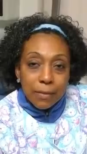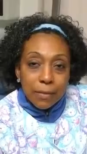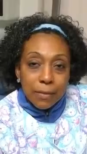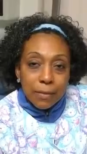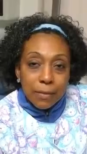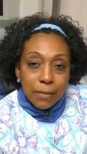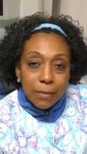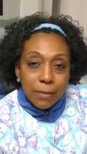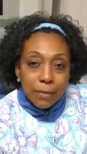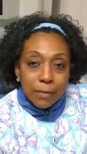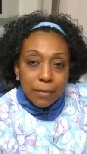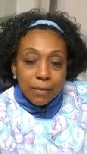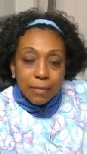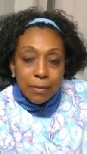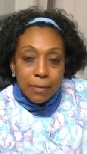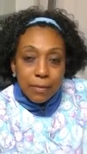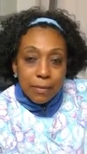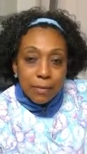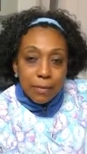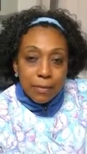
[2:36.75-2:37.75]

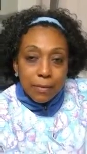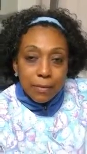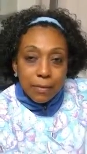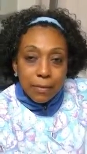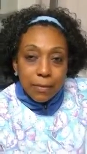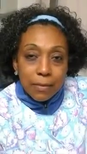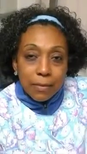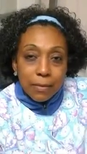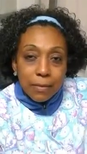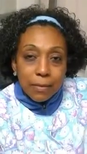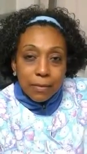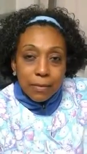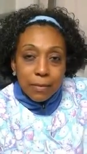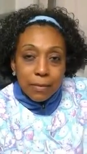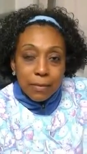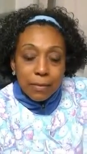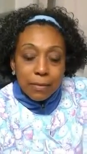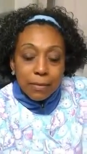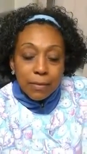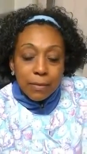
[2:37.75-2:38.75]

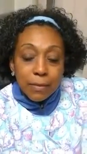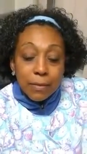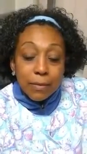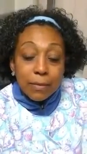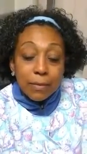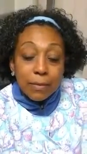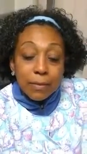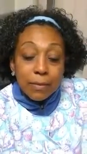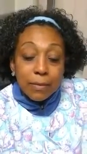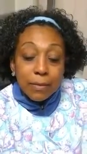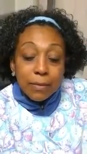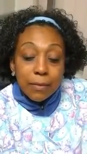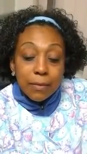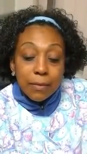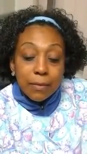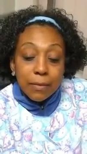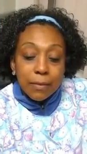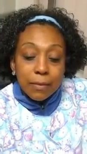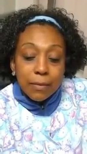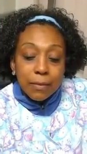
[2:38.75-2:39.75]

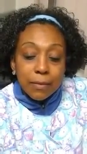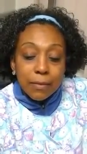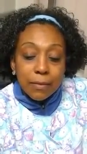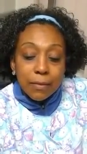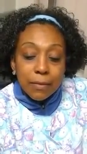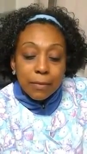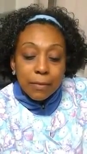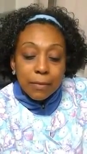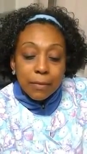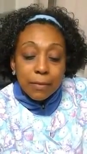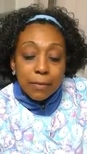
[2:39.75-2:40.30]
Nobody speaks.